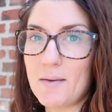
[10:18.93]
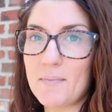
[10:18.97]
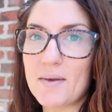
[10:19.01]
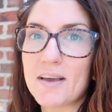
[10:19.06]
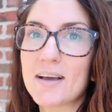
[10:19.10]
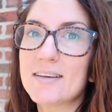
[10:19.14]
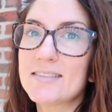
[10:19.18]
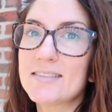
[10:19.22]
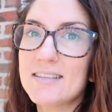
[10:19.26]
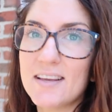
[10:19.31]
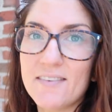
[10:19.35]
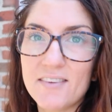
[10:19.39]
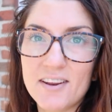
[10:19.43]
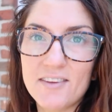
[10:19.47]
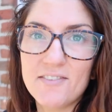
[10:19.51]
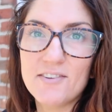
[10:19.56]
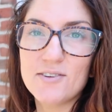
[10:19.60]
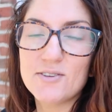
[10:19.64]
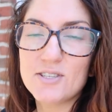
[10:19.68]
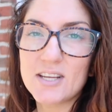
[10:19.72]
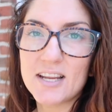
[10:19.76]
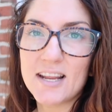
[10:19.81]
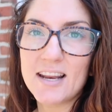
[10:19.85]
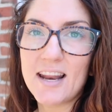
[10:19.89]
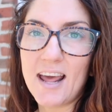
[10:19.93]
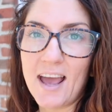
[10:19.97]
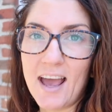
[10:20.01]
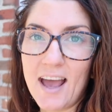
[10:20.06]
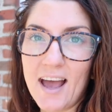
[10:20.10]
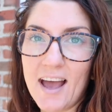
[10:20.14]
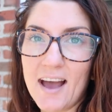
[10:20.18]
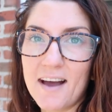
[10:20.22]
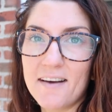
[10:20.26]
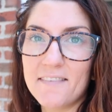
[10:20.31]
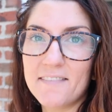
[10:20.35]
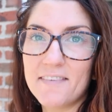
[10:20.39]
because even if you didn't
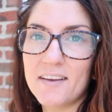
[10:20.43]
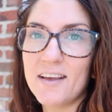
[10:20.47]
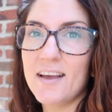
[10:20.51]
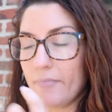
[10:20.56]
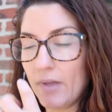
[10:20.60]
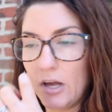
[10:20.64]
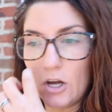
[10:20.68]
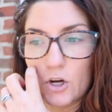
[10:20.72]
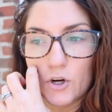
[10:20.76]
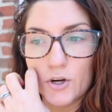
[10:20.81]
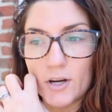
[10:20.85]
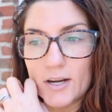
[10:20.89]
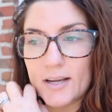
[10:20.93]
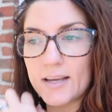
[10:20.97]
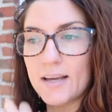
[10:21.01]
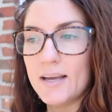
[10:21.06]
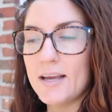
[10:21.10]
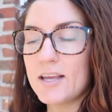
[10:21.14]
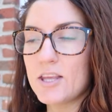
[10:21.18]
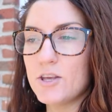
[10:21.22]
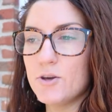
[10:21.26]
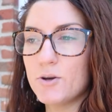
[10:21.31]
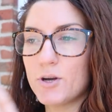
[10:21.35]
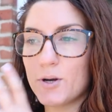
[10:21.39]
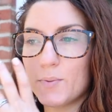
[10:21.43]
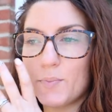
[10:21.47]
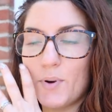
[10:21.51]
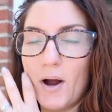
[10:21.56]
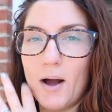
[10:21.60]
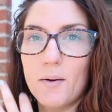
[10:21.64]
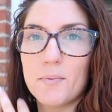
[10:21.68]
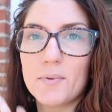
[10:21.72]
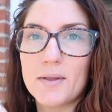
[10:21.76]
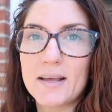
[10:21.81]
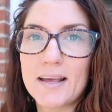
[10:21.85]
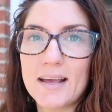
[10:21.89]
have a Cricut, you could
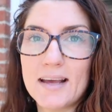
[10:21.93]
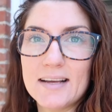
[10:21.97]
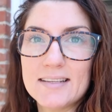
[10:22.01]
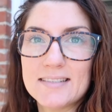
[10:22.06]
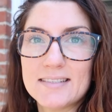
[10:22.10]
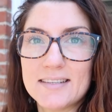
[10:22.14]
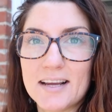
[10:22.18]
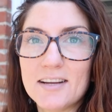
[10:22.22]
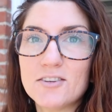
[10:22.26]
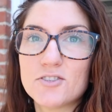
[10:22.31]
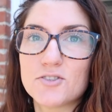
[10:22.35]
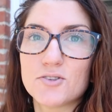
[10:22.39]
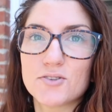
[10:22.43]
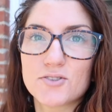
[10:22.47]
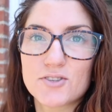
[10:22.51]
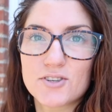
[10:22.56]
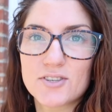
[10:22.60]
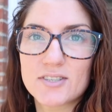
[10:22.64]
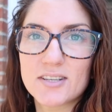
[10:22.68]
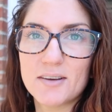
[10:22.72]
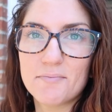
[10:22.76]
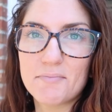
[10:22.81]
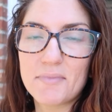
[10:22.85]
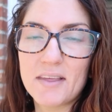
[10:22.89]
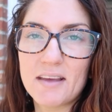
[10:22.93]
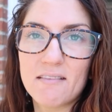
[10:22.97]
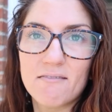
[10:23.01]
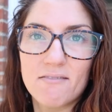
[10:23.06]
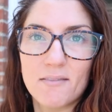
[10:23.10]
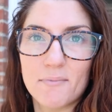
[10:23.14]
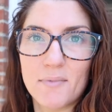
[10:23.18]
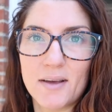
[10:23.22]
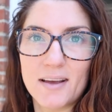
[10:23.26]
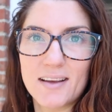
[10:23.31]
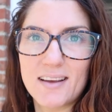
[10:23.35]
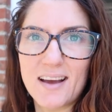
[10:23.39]
probably get stencils or something
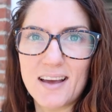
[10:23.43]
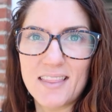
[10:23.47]
from, like,